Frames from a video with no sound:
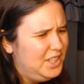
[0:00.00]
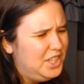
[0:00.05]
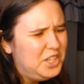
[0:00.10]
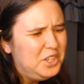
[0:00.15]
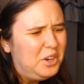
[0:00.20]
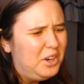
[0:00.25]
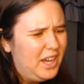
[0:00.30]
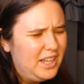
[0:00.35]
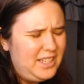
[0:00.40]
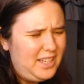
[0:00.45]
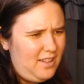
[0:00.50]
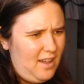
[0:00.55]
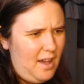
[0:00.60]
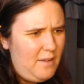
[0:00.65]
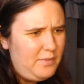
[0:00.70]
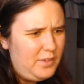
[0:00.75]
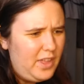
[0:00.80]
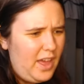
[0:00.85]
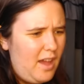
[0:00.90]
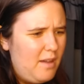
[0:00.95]
You don't get to
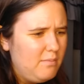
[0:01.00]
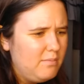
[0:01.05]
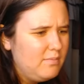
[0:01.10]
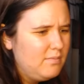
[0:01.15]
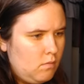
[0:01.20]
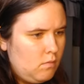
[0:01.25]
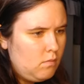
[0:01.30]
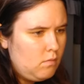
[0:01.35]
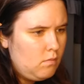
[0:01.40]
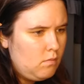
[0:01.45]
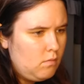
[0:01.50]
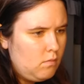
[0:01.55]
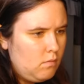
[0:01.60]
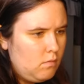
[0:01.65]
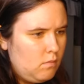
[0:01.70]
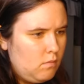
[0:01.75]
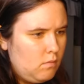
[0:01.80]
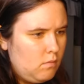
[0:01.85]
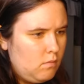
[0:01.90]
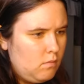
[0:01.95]
clap for them. Walter,
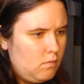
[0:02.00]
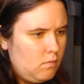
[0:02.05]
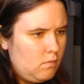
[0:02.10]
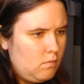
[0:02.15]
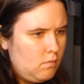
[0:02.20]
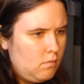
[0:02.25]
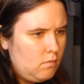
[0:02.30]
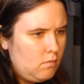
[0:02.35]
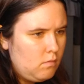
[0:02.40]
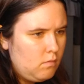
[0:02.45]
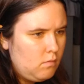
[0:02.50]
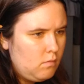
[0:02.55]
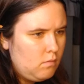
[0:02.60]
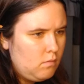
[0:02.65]
this is Arthur.